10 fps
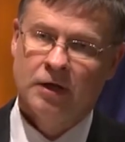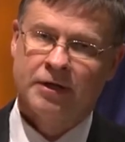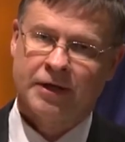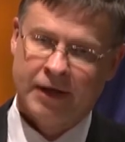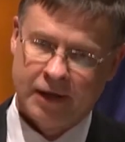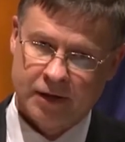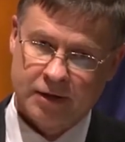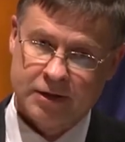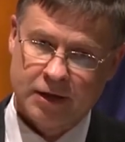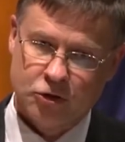trade
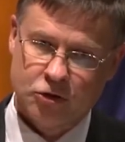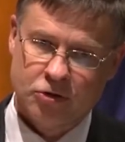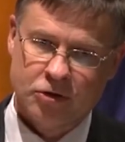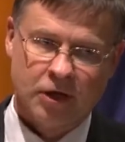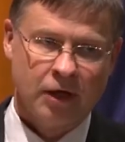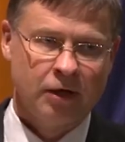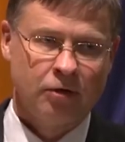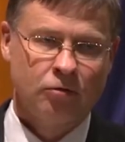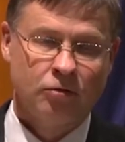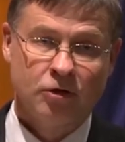sanctions and
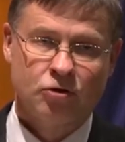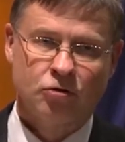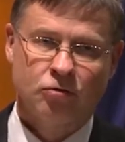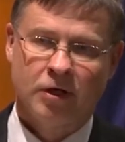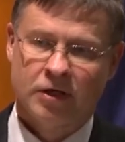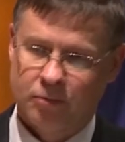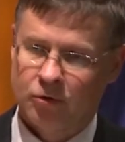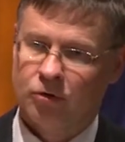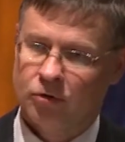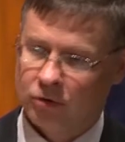including through
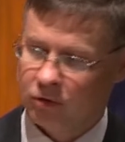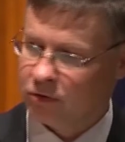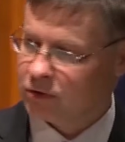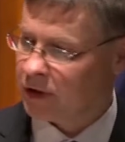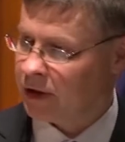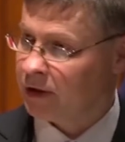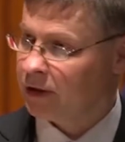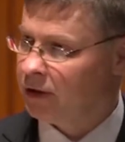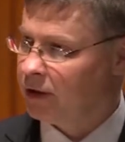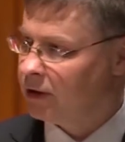export controls. And
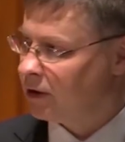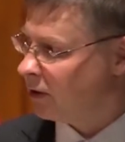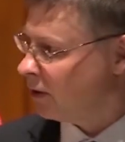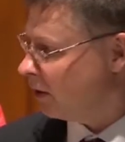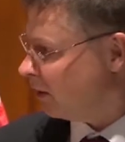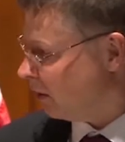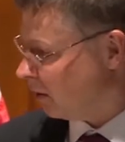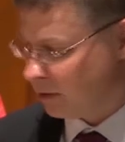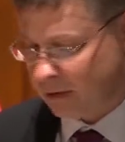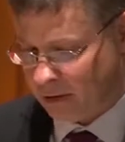indeed, uh,
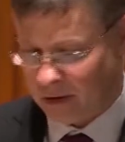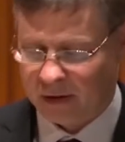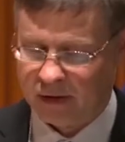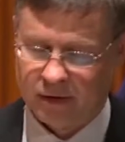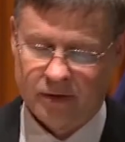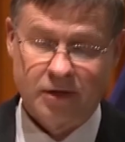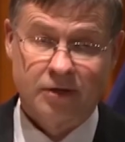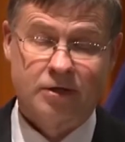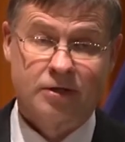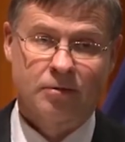uh, I
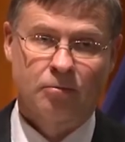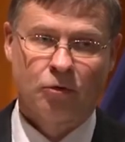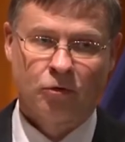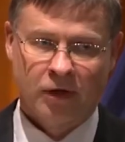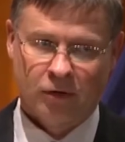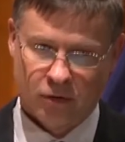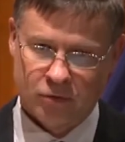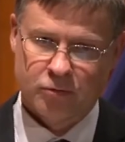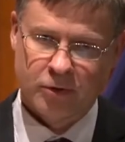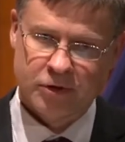think there is a broad
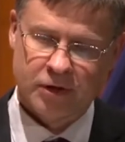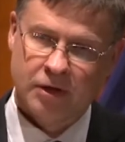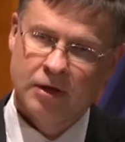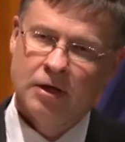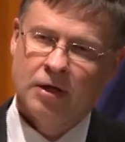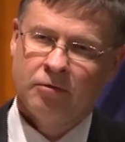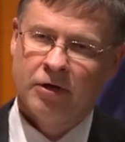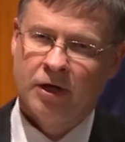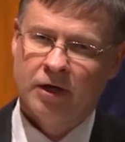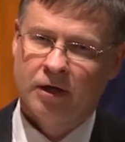acknowledgement that we
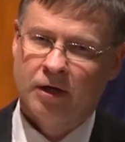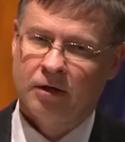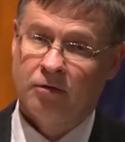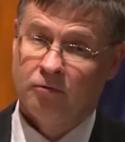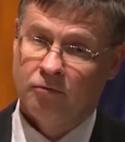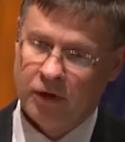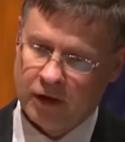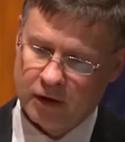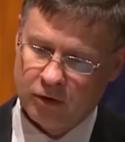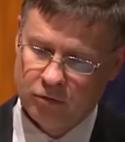had a
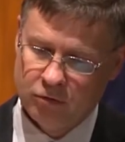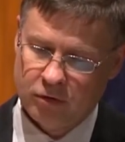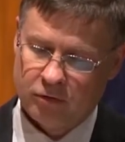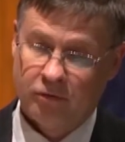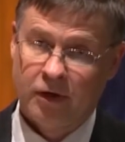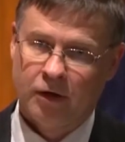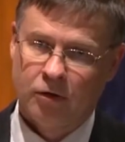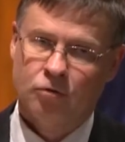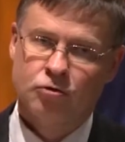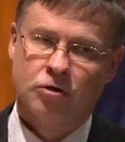very good, very
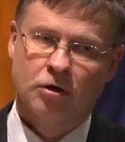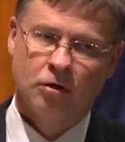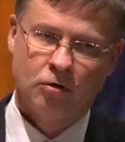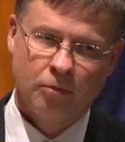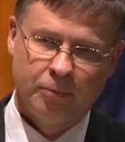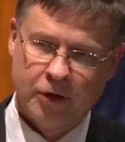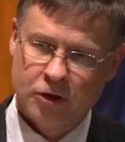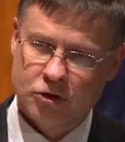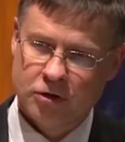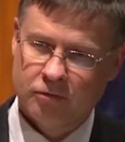close uh,
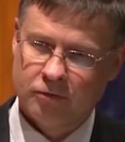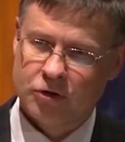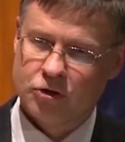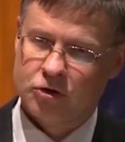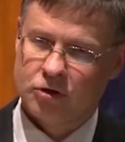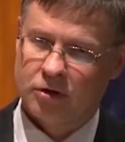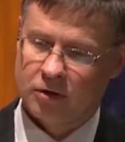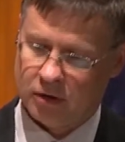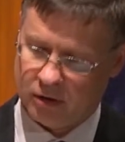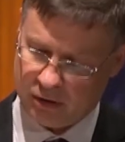cooperation, which uh,
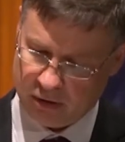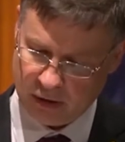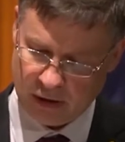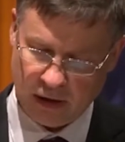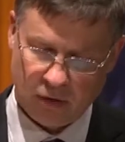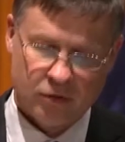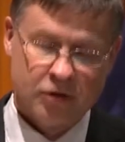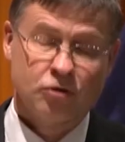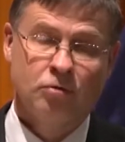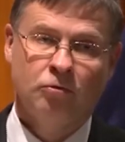uh, allowed
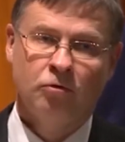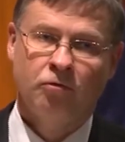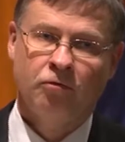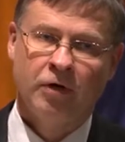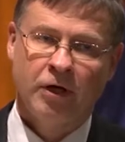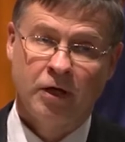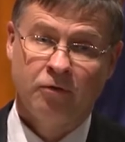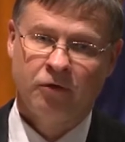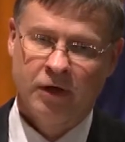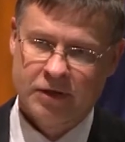us to move very
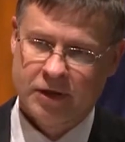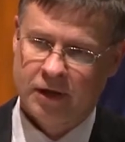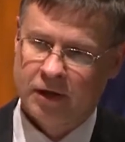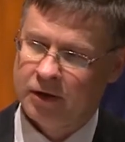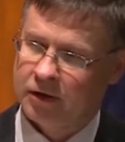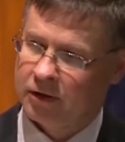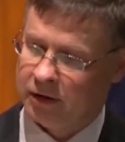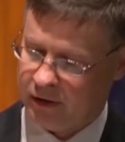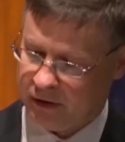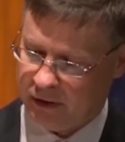fast and in,
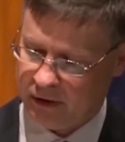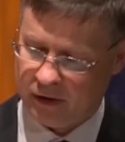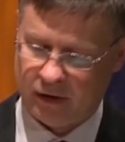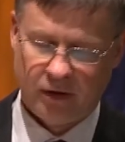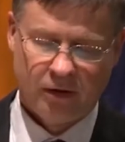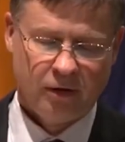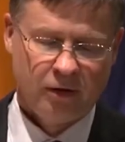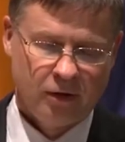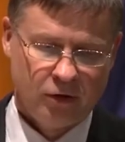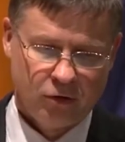in, in, in
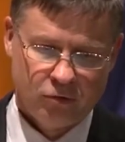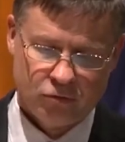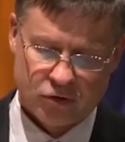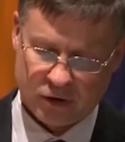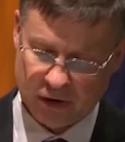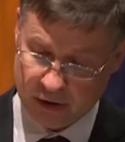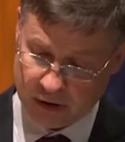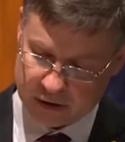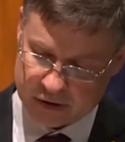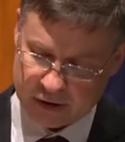introduce
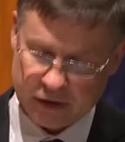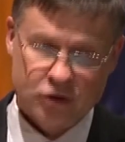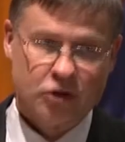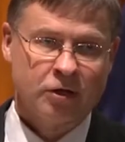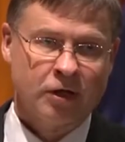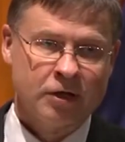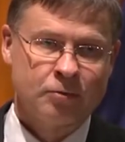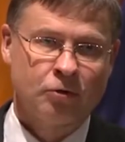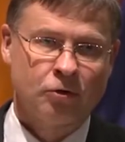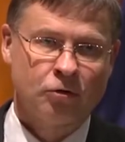stringent
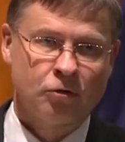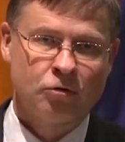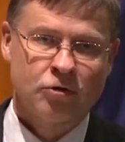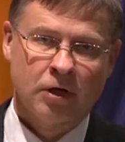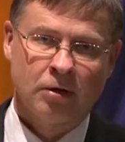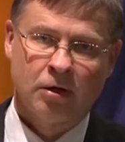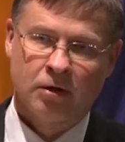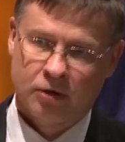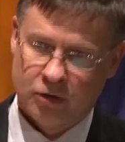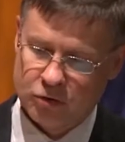export controls
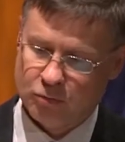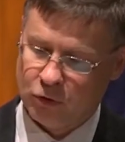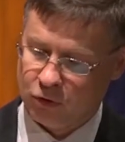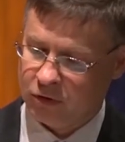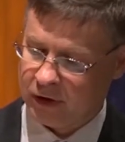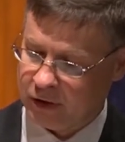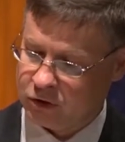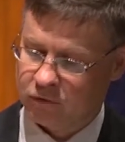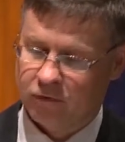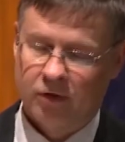across broad
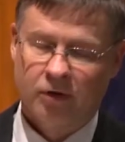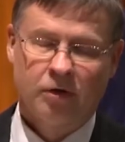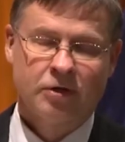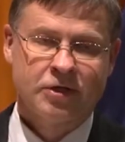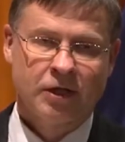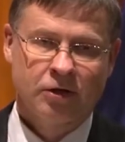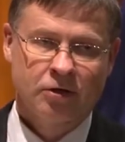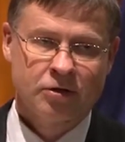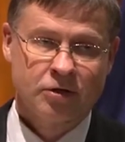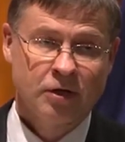range of uh,
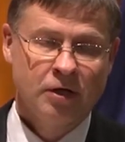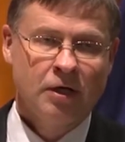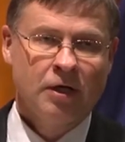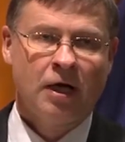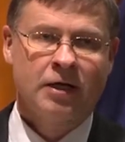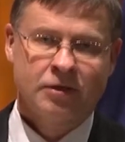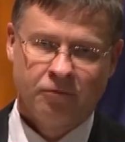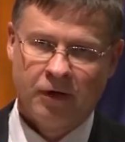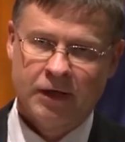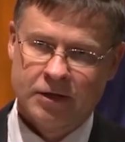sectors. And the
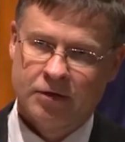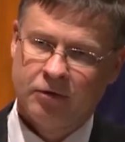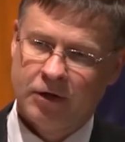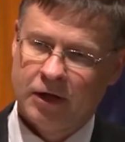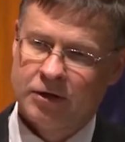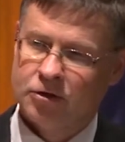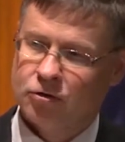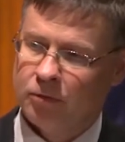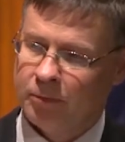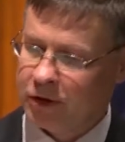fact that we had this
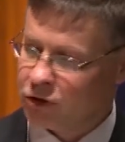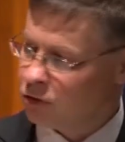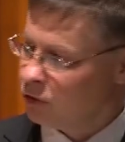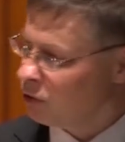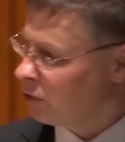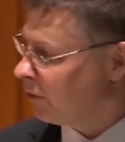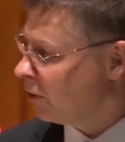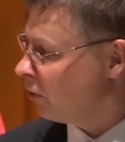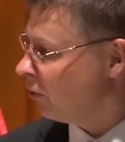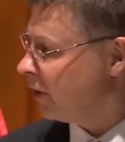cooperation
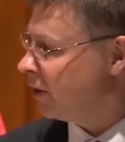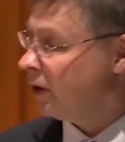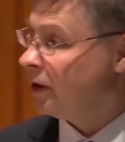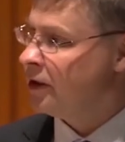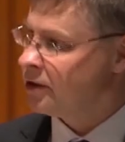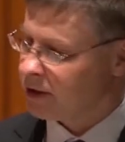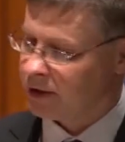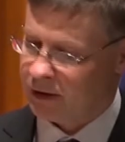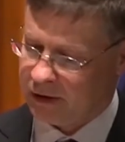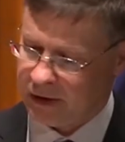ongoing already in the
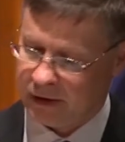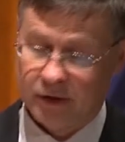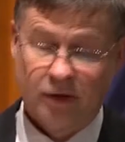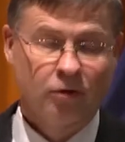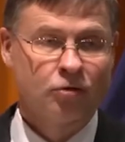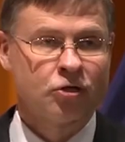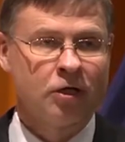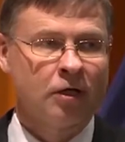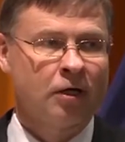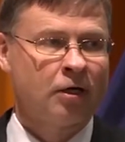uh, Trade and
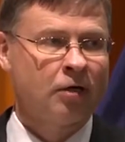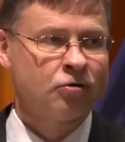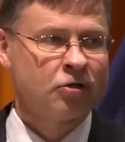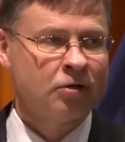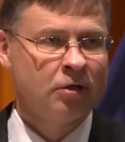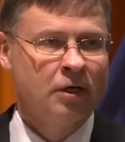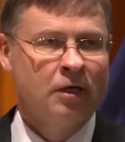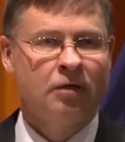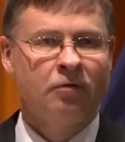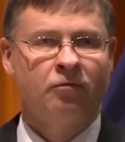Technology uh, Council
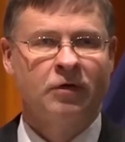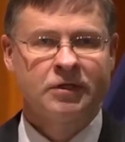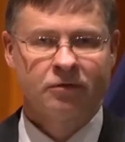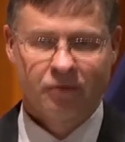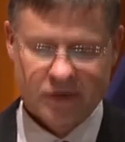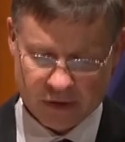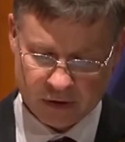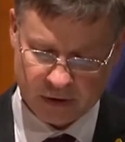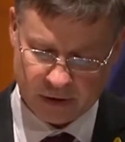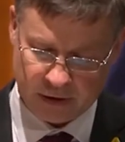was
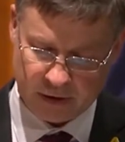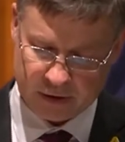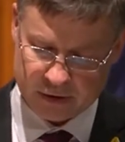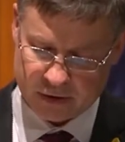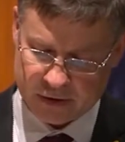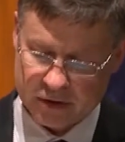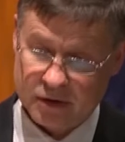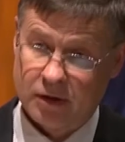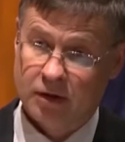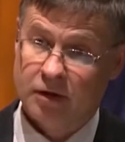facilitating
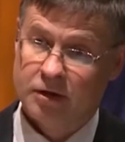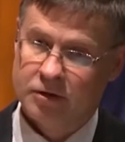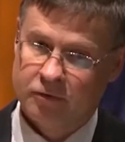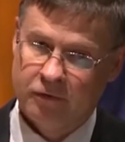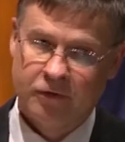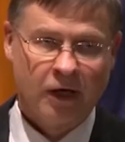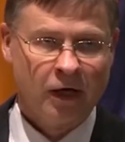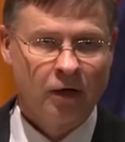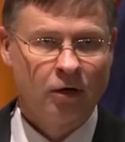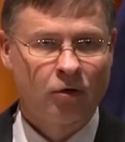this uh, swift
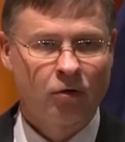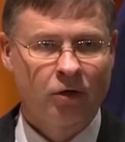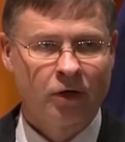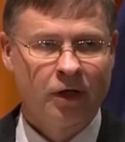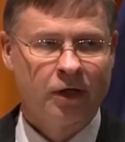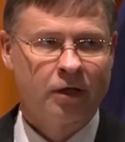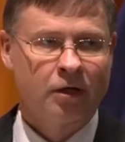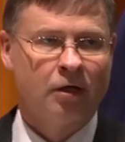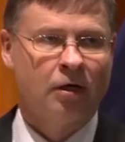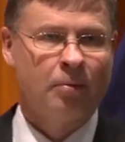and coordinated
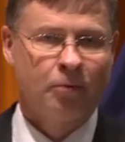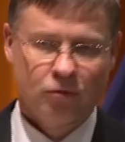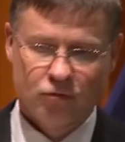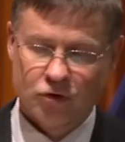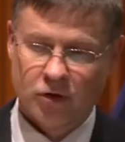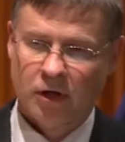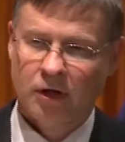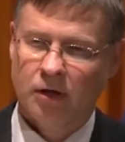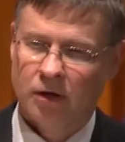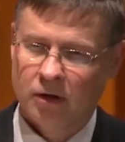uh, approach,
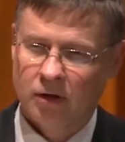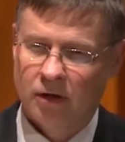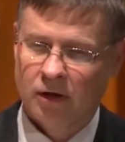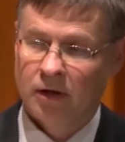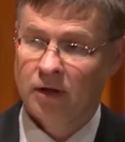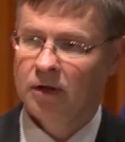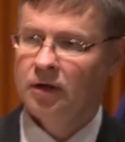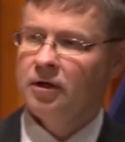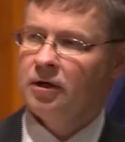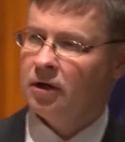and uh, clearly
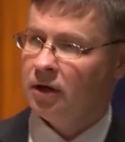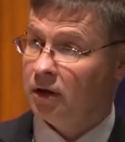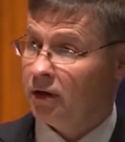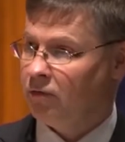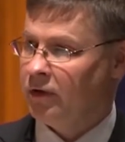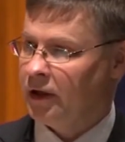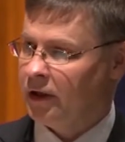uh, we